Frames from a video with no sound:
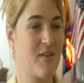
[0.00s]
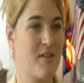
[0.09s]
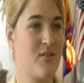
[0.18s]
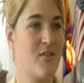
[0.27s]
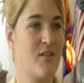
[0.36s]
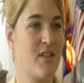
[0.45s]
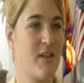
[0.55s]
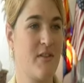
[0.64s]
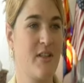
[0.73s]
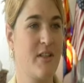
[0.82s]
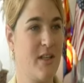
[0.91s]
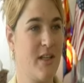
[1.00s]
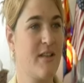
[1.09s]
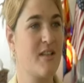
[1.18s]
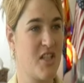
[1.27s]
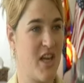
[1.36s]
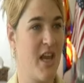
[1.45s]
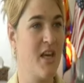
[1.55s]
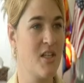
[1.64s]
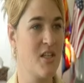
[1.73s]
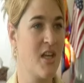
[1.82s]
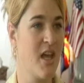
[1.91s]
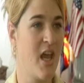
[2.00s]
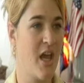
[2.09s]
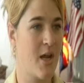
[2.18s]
This district definitely needs a change.